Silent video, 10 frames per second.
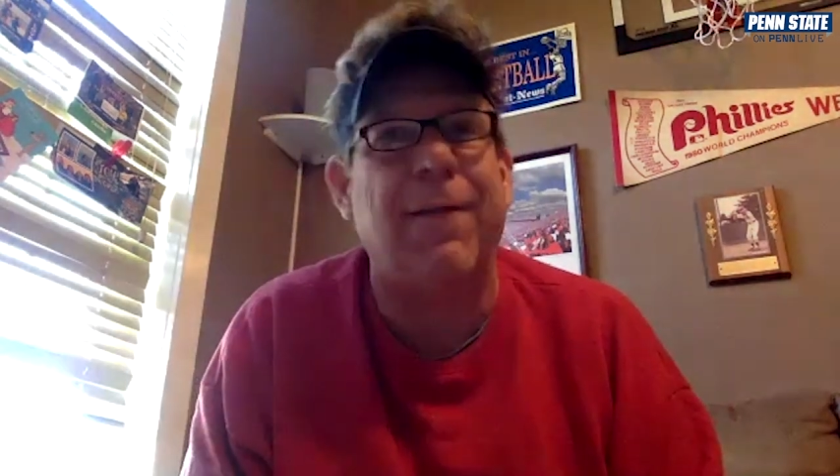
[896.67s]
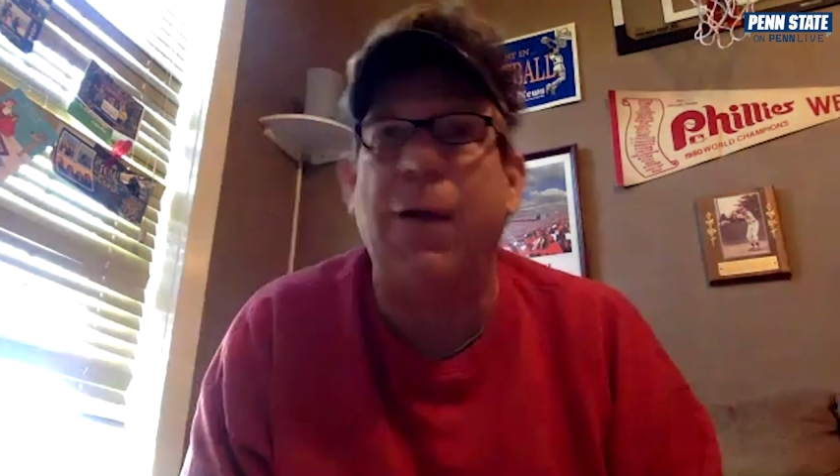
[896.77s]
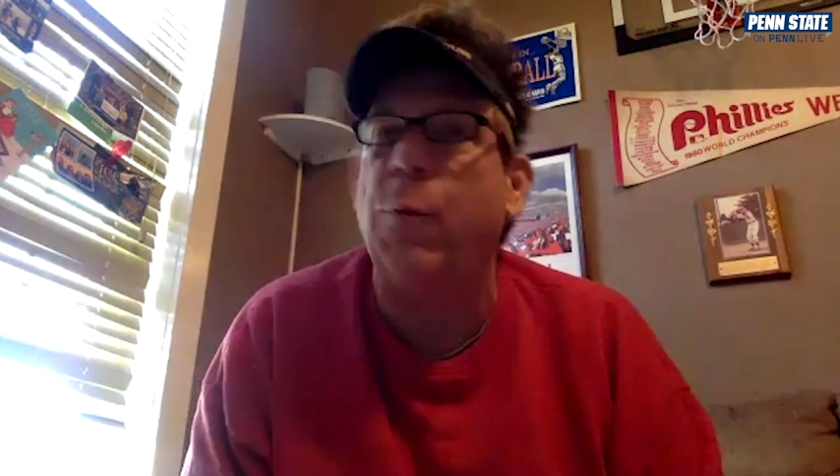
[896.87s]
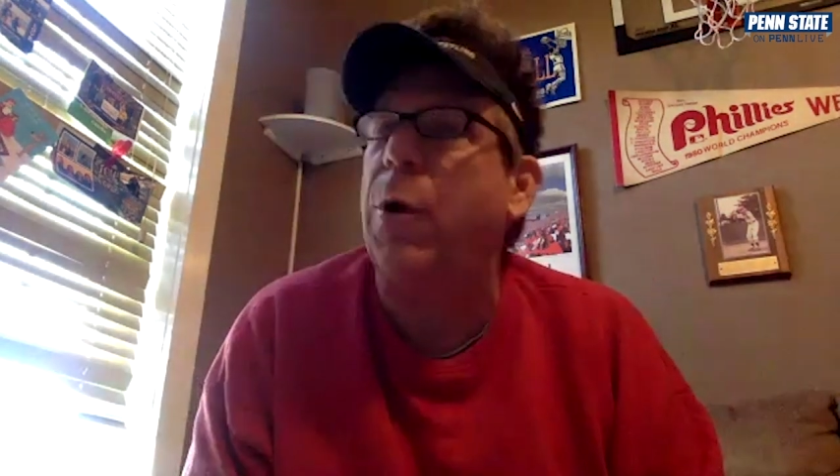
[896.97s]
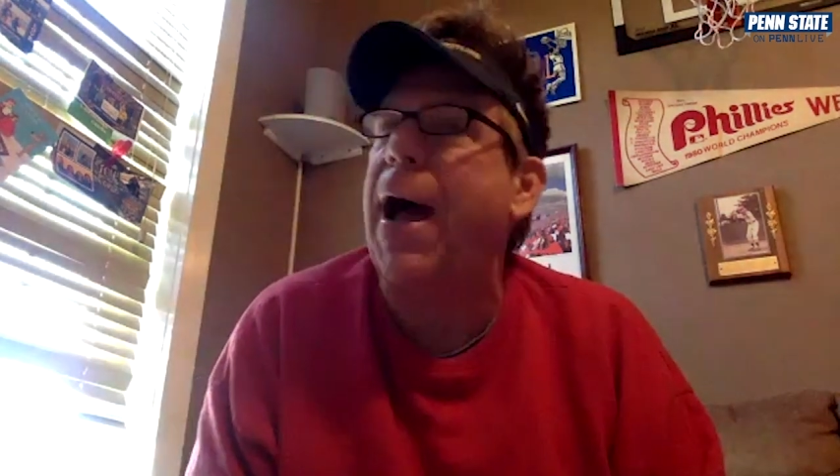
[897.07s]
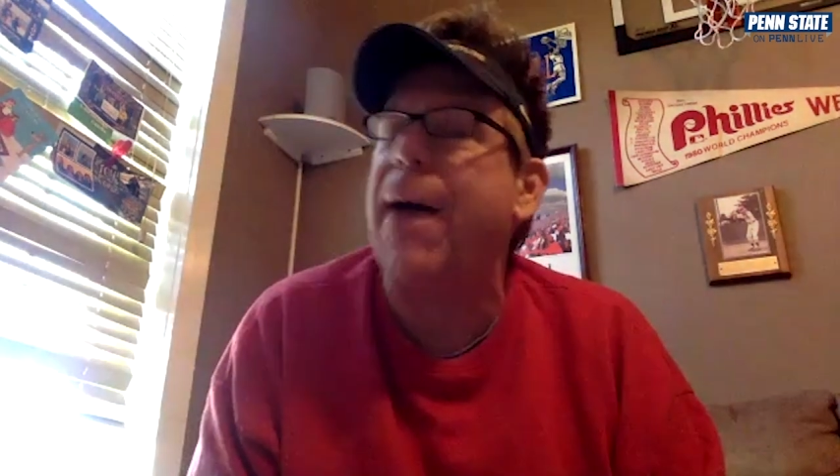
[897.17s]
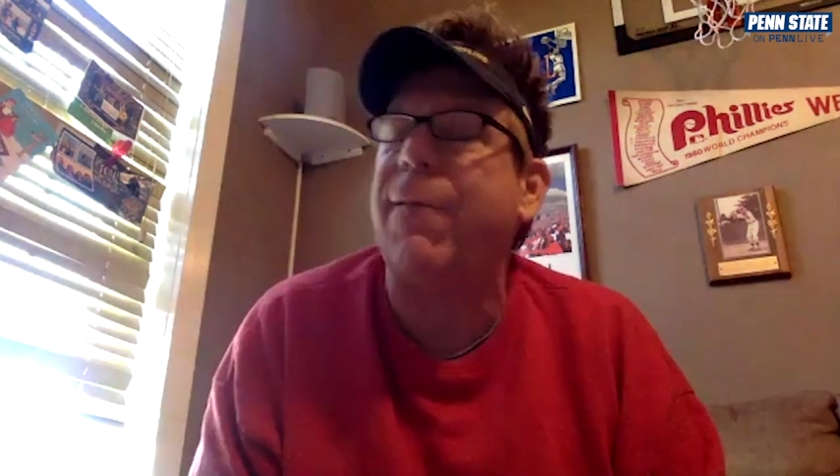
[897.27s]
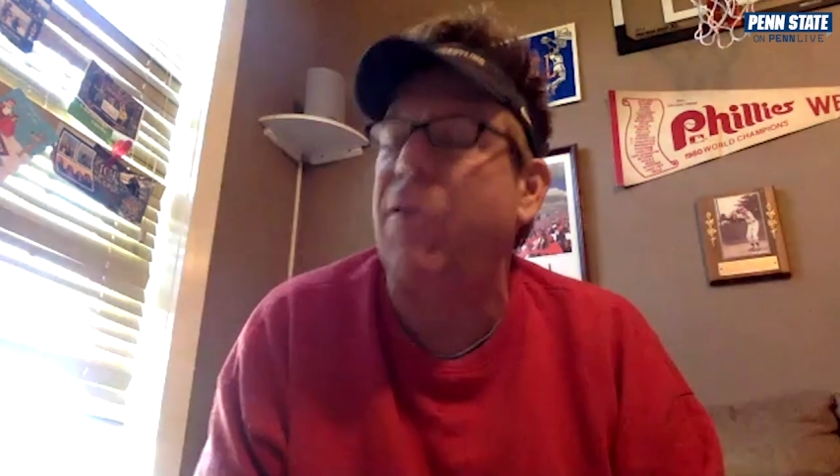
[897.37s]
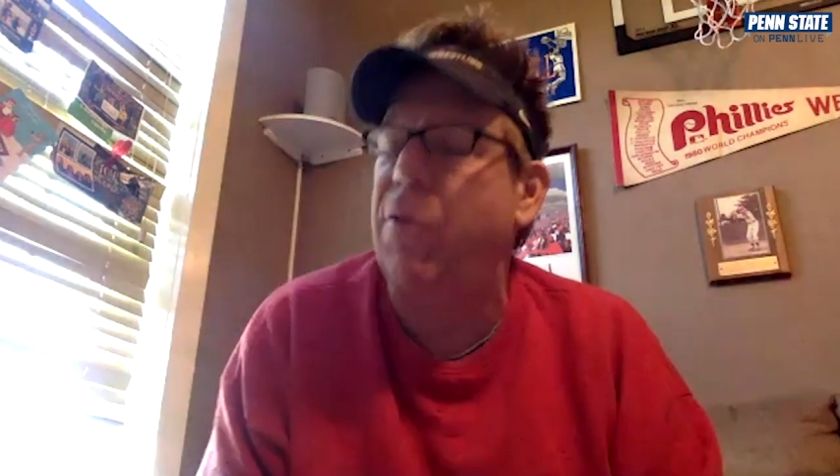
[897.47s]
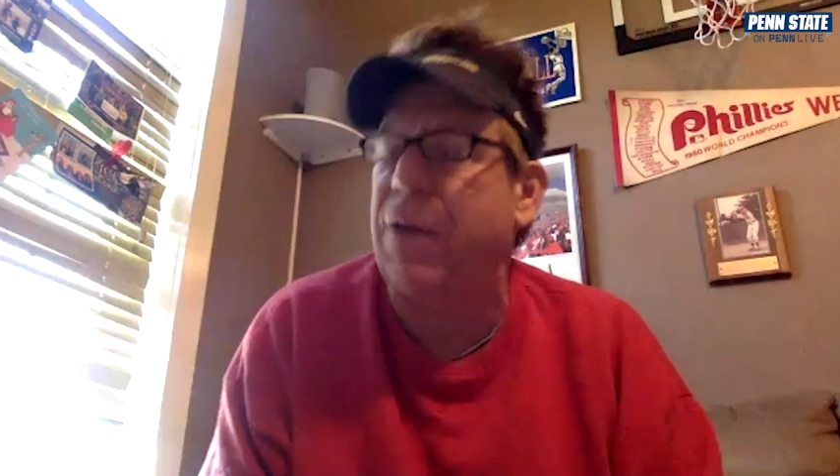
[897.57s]
It will
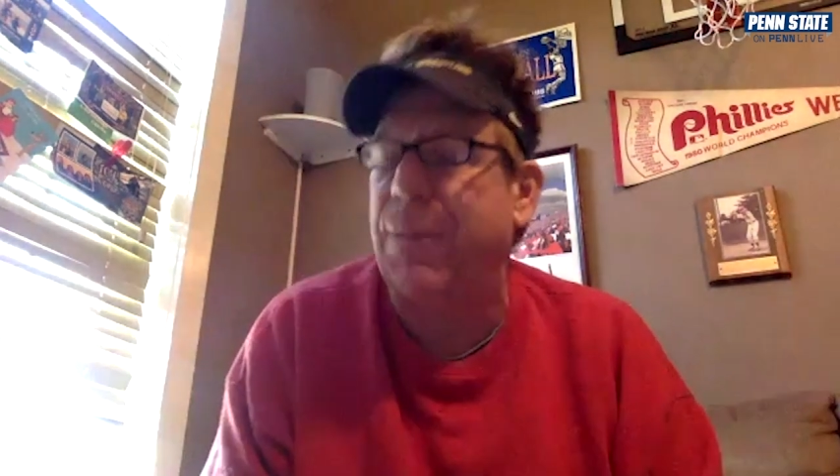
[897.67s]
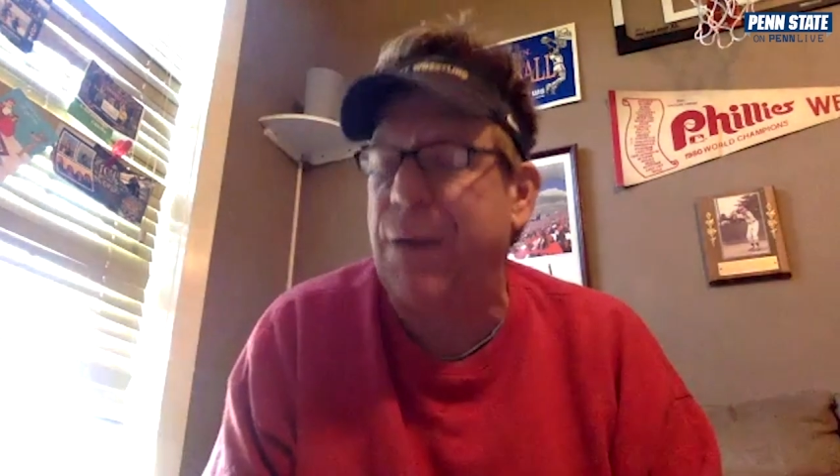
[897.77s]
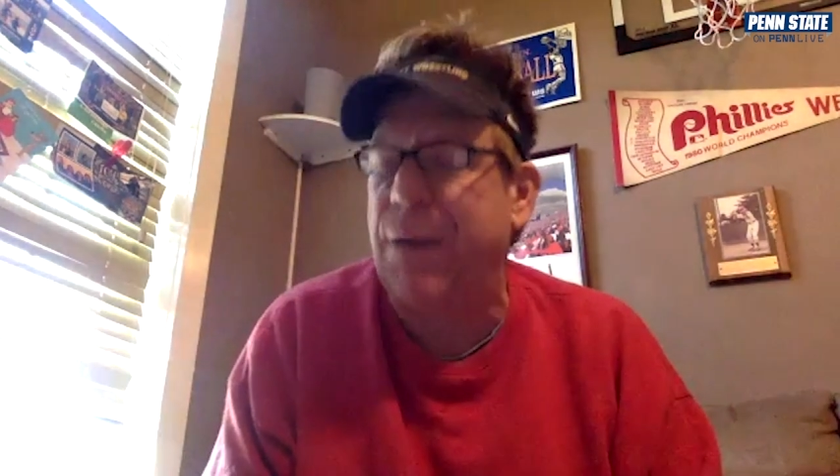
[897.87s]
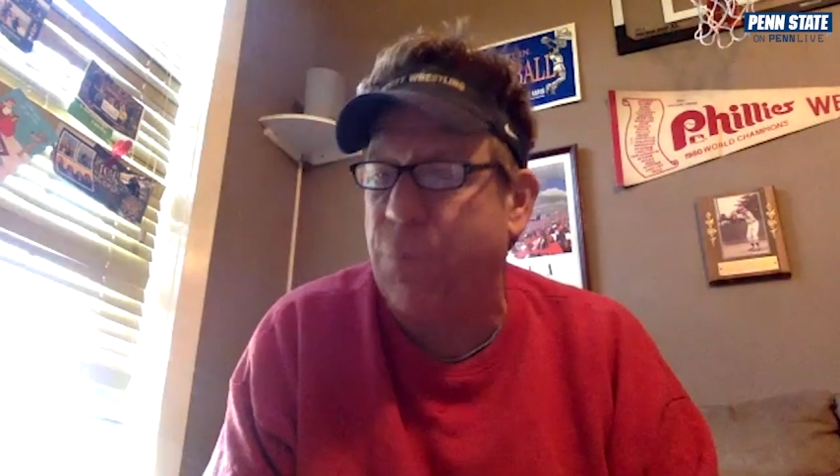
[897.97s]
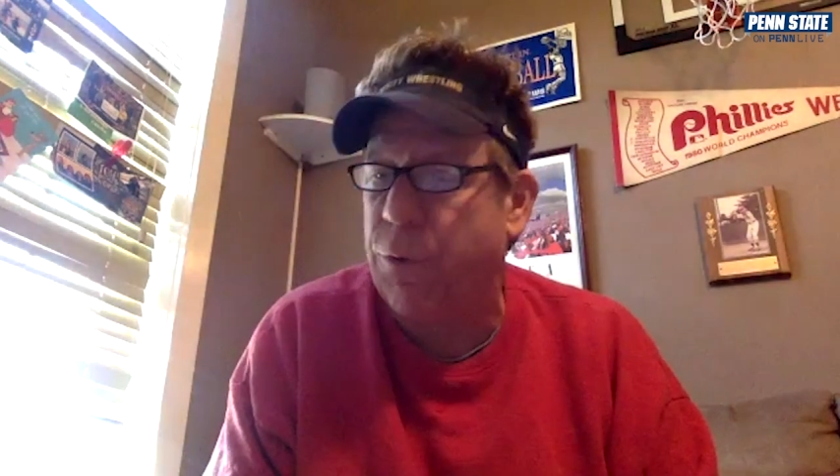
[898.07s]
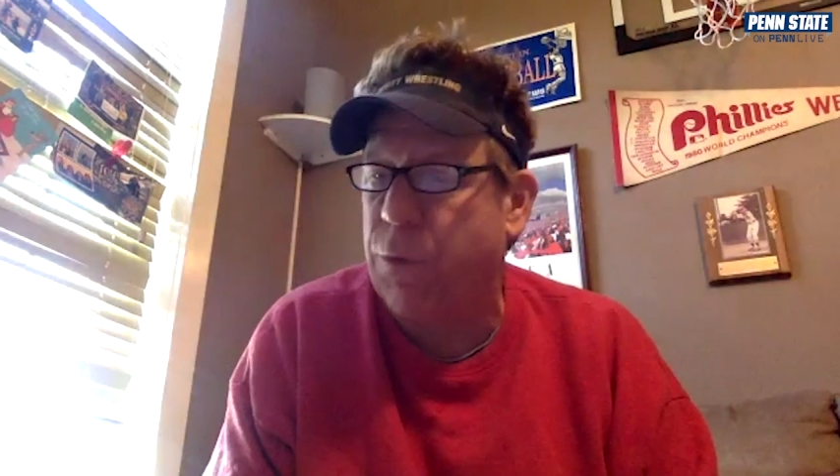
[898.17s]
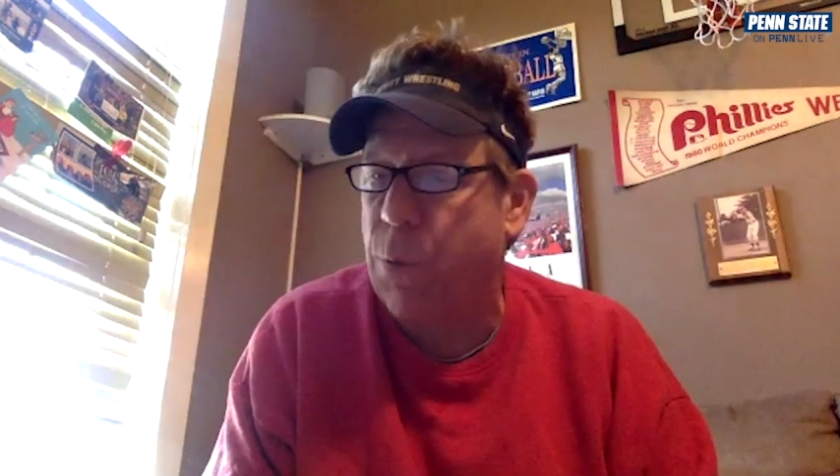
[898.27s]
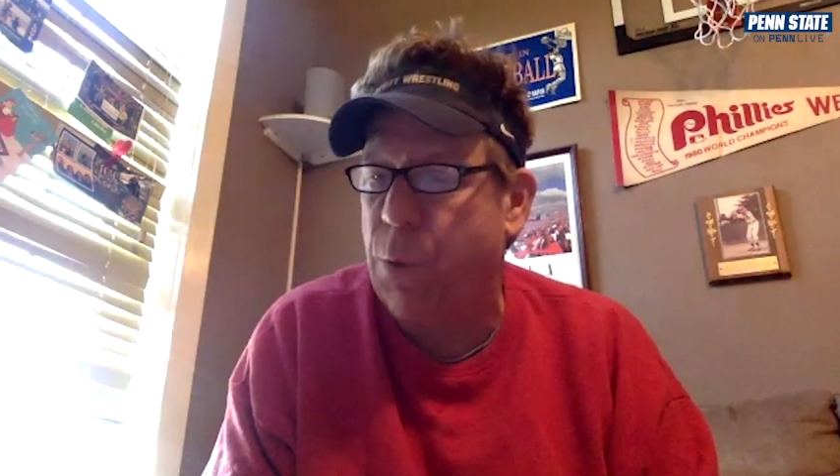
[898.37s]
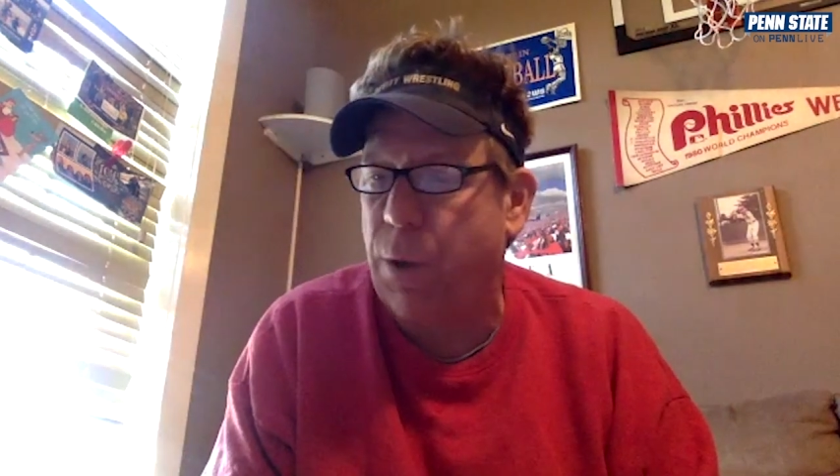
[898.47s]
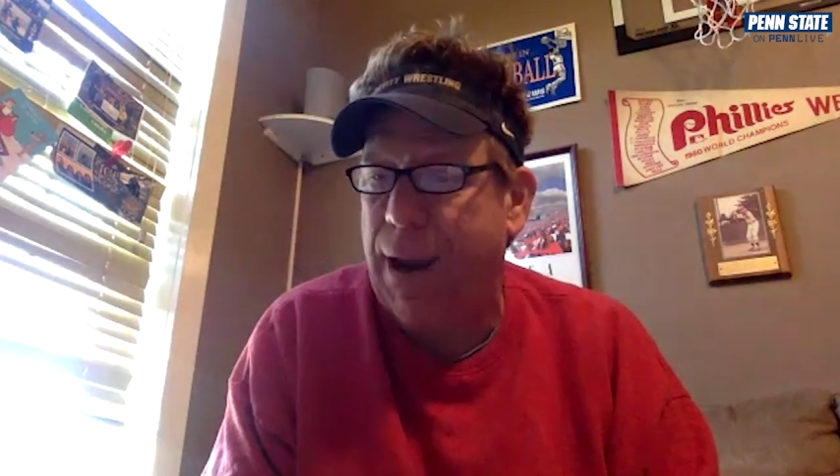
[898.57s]
absolutely be a fourth
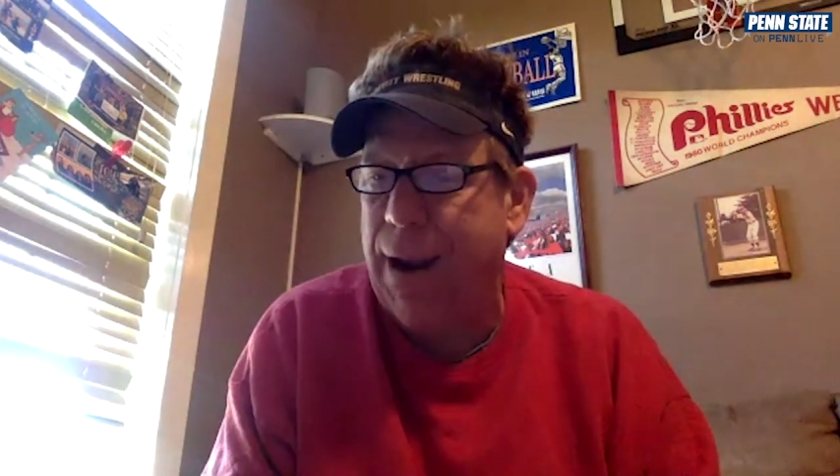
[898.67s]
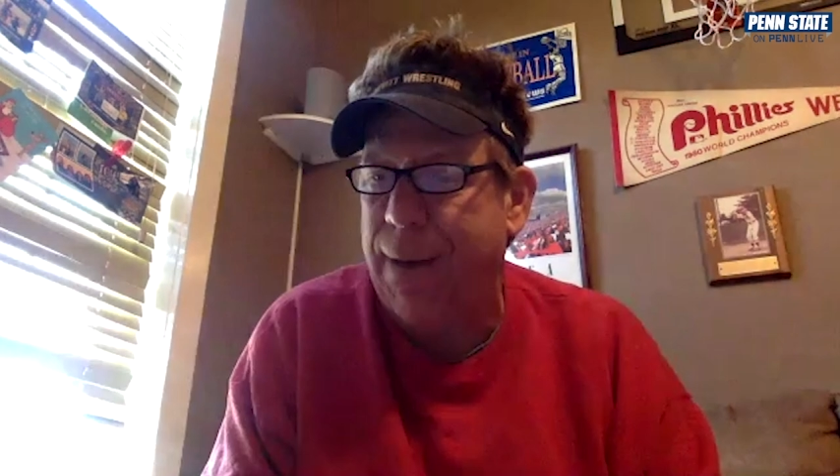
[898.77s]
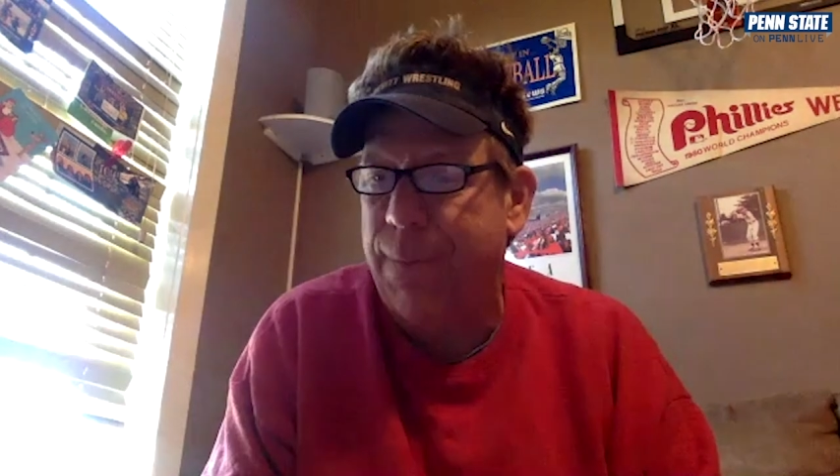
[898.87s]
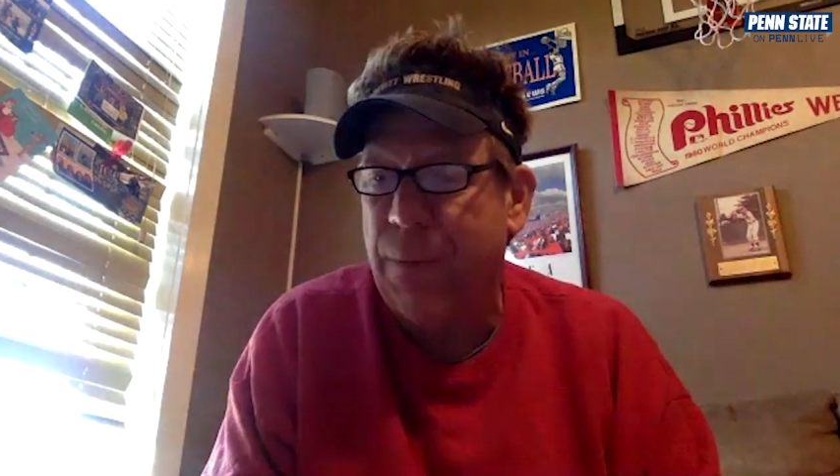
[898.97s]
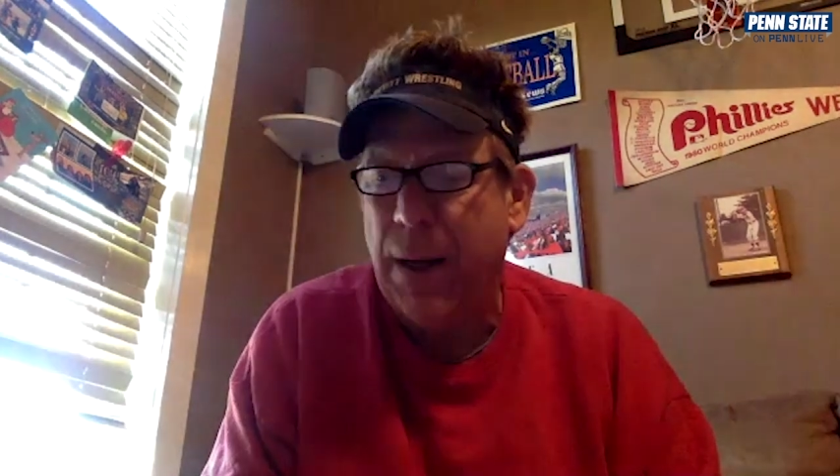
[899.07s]
quarter game.